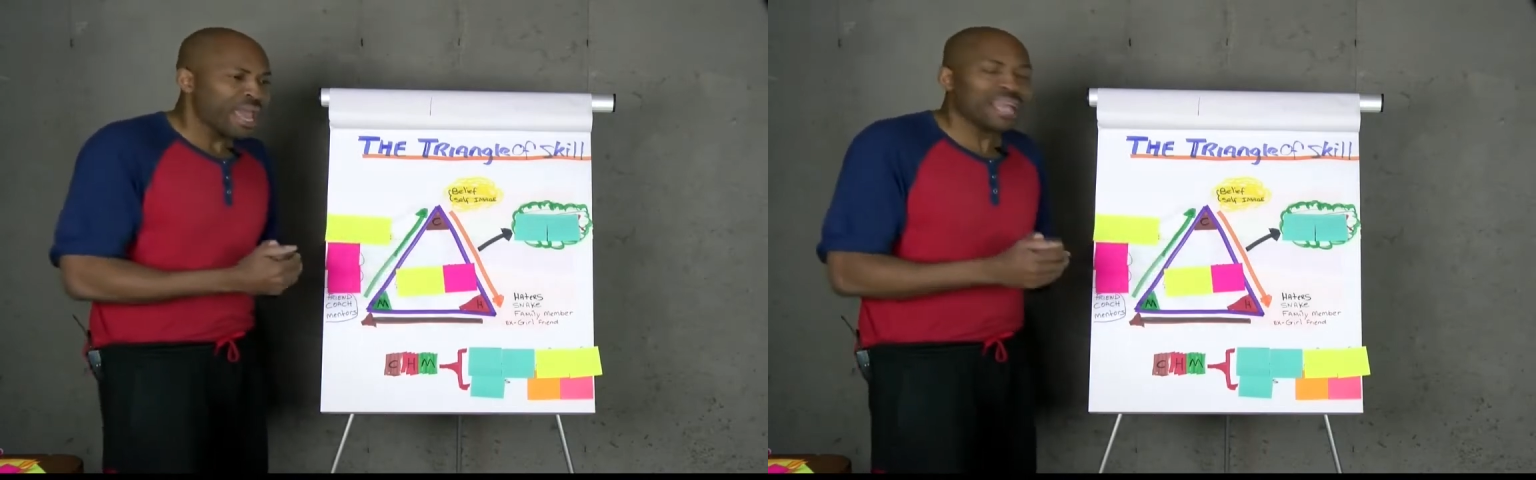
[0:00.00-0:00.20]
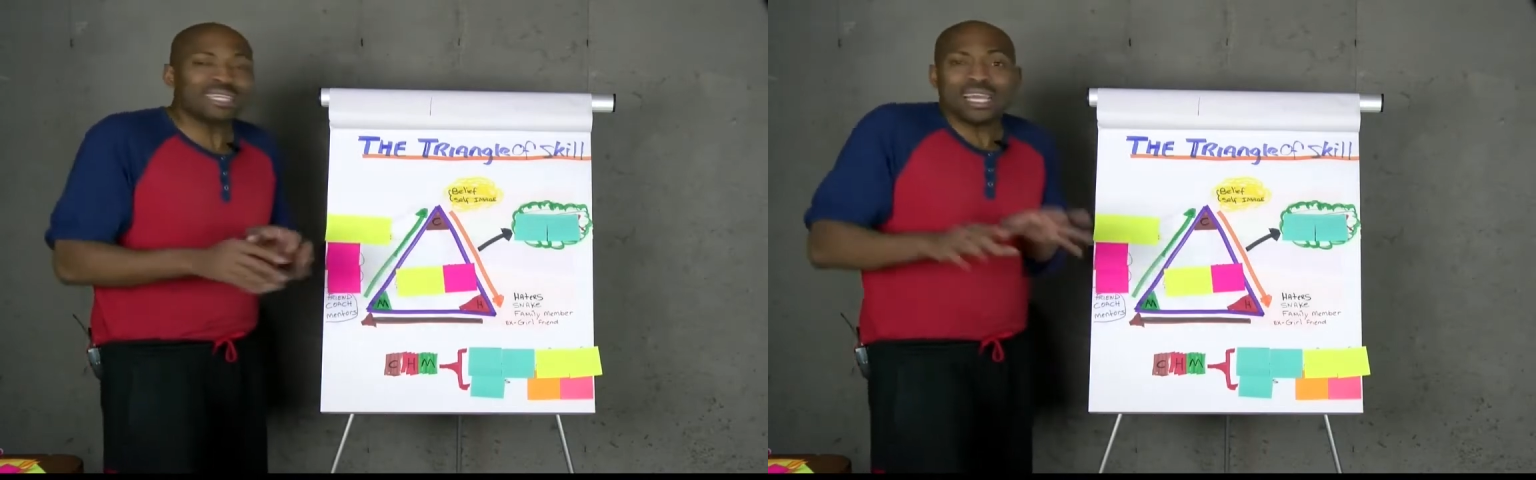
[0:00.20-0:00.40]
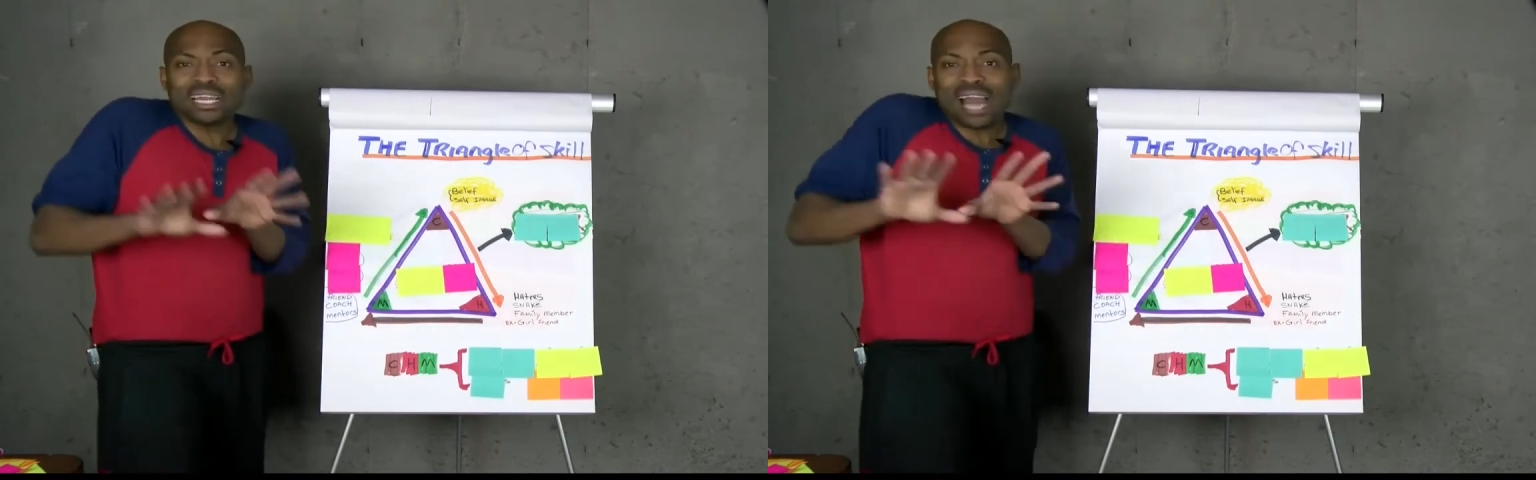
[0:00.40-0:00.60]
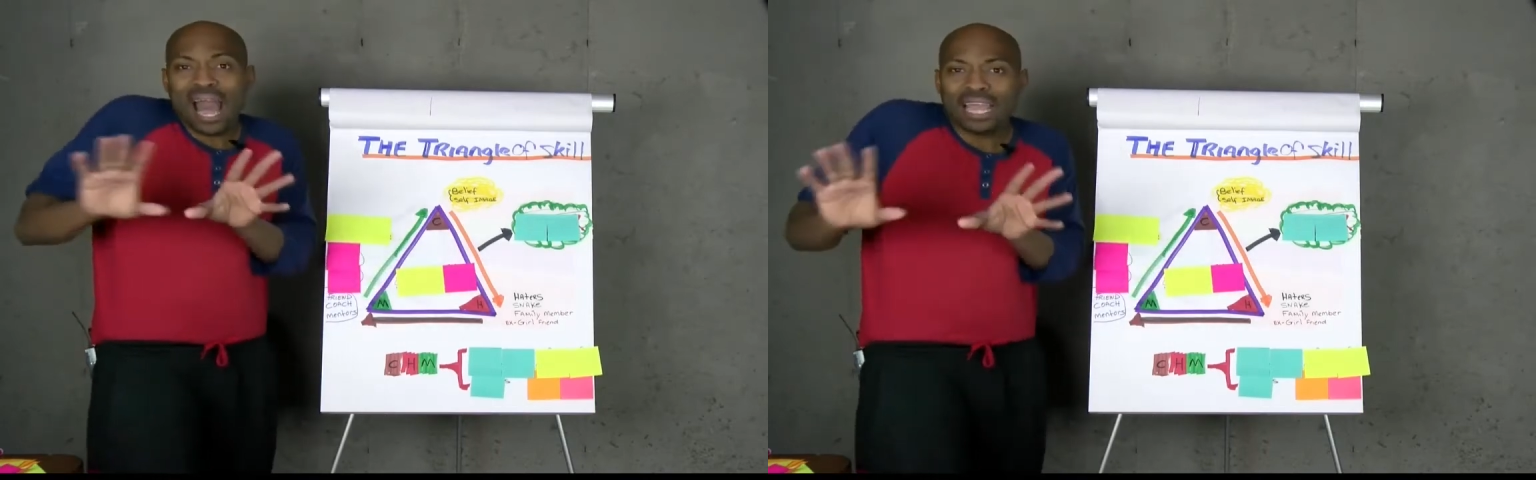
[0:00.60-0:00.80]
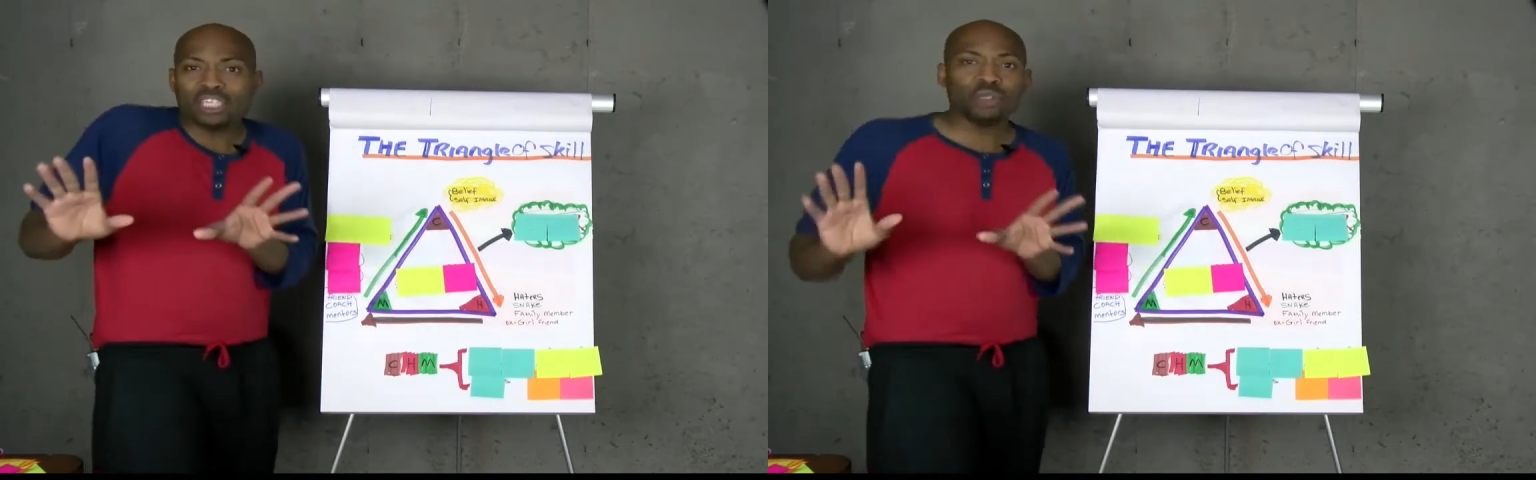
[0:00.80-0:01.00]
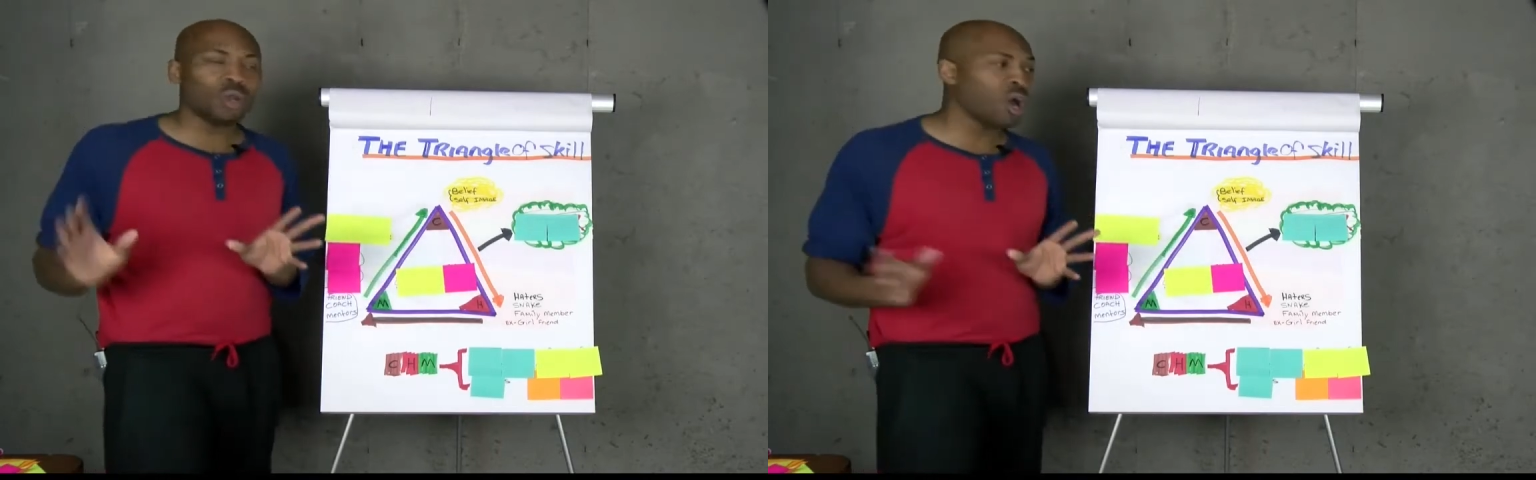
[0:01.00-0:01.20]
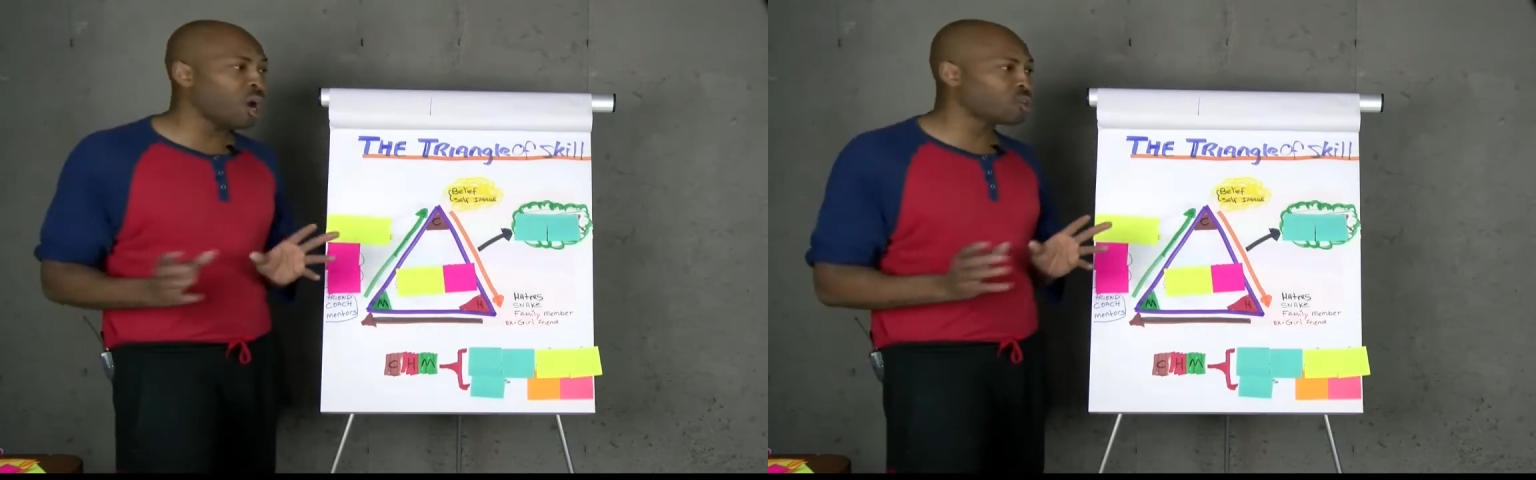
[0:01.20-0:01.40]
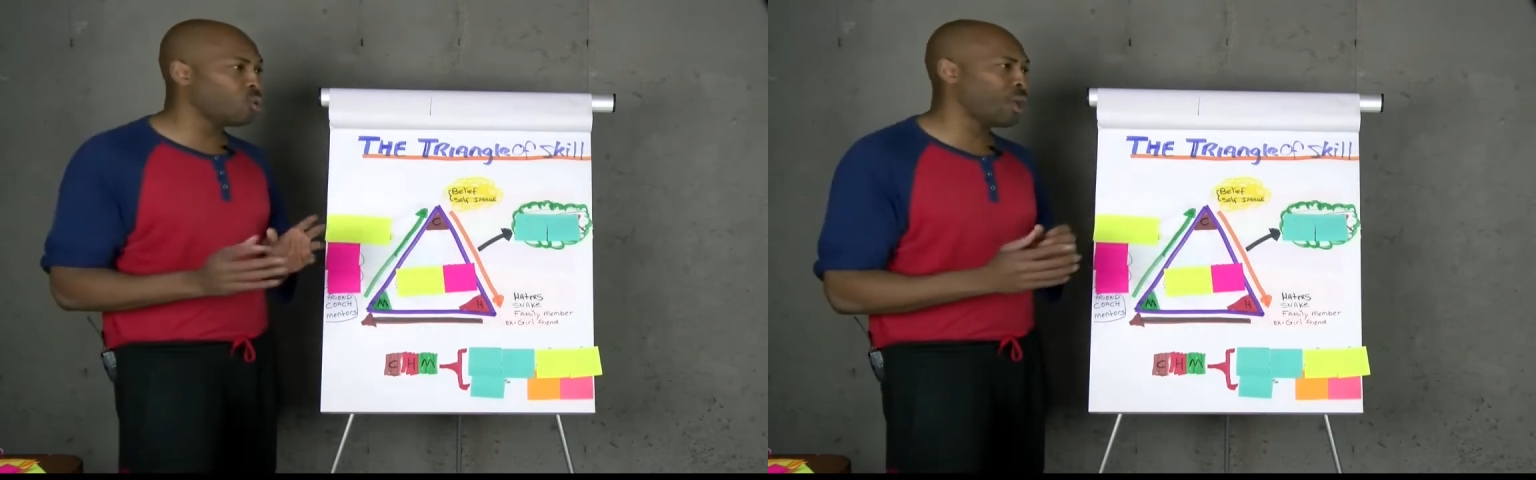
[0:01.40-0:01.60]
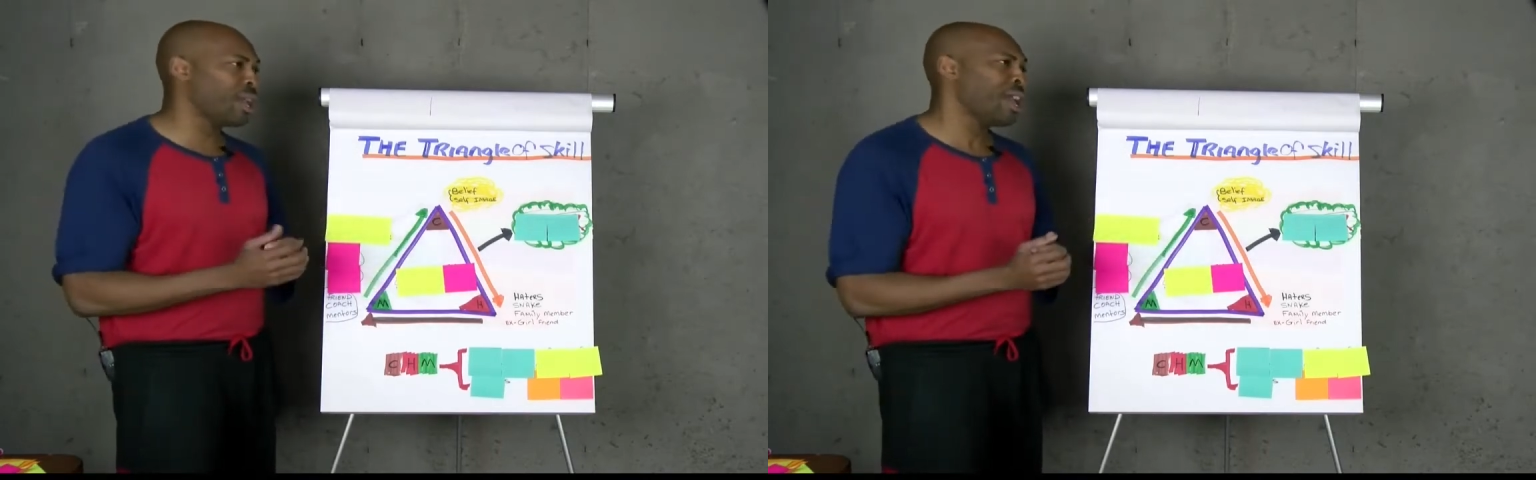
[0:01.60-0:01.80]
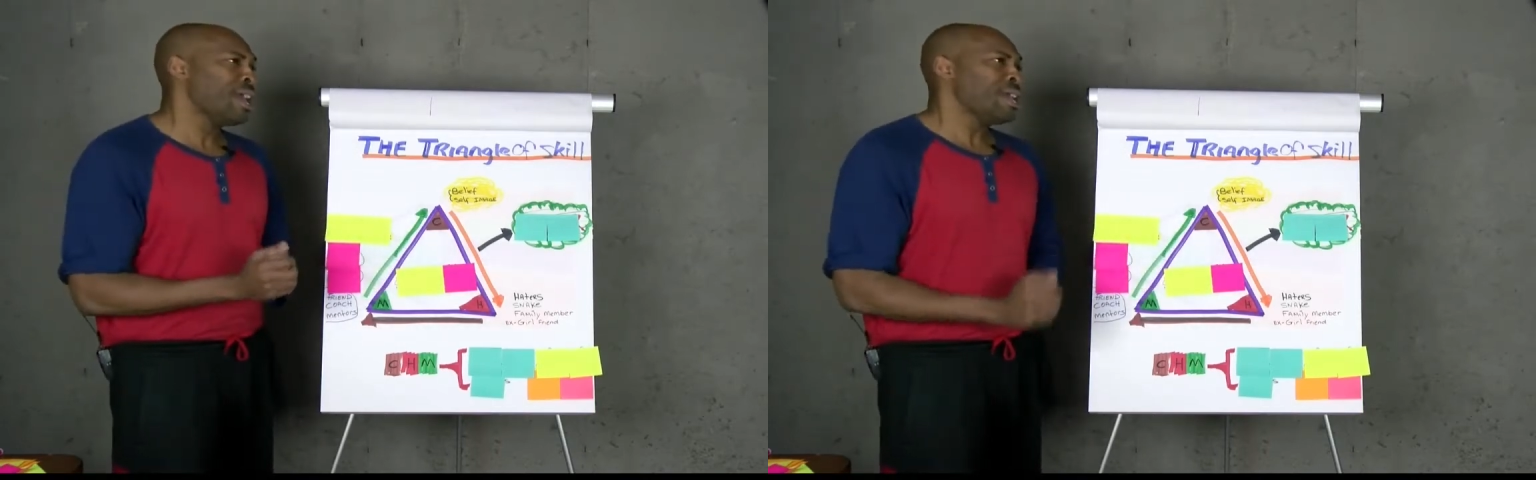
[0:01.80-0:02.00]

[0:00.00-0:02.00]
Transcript: and they guide you along the way.